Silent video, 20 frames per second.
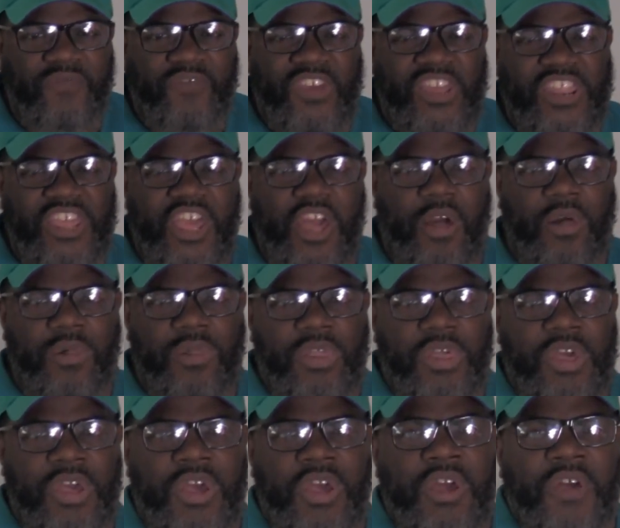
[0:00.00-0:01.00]
video.
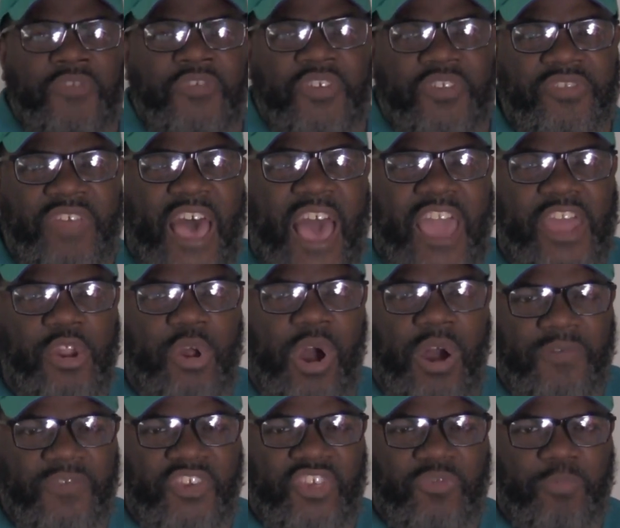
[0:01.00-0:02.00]
The title
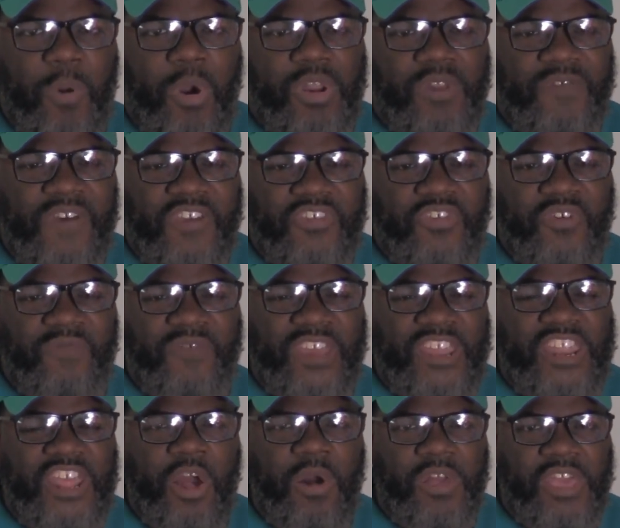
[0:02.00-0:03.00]
of this motivational
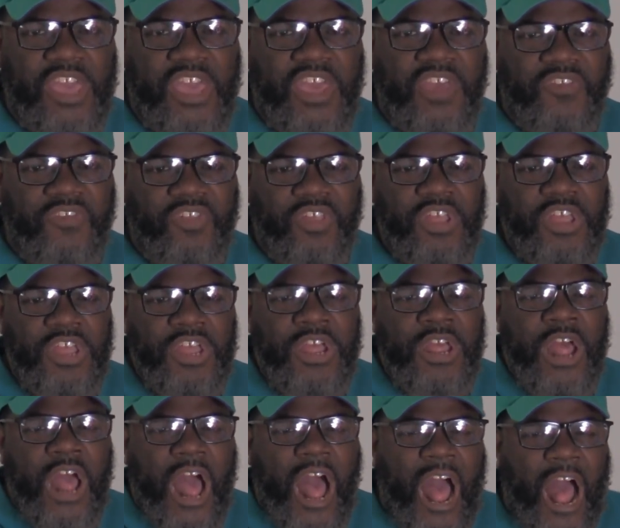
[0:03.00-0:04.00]
video is
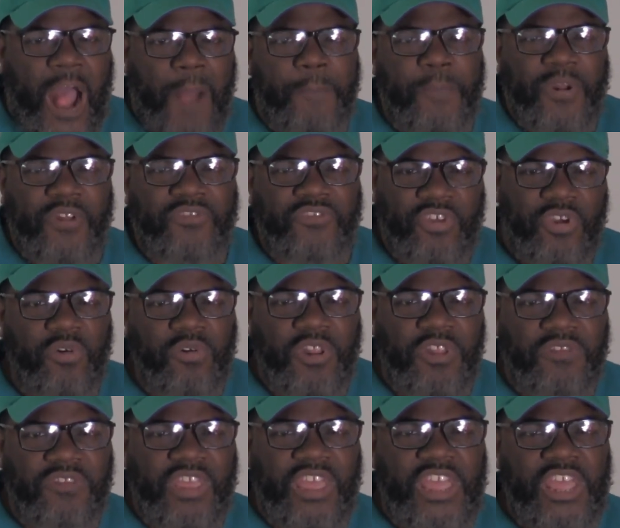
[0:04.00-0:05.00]

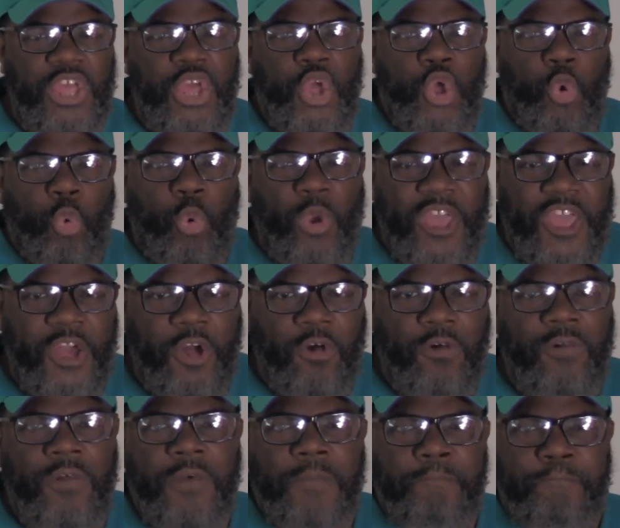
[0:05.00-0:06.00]
Opportunity
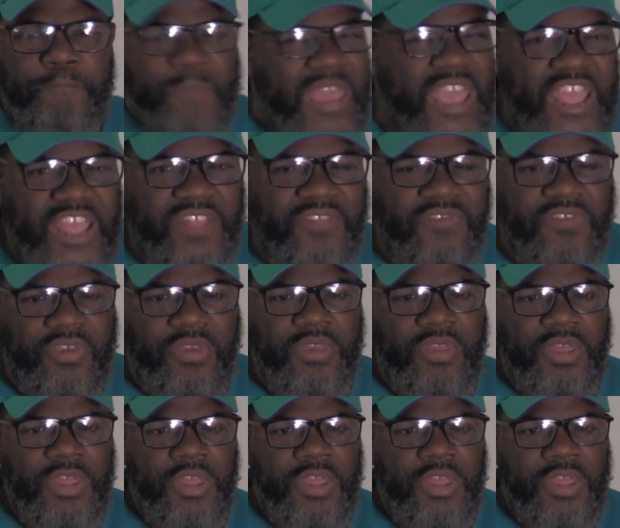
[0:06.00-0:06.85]
Will Meet.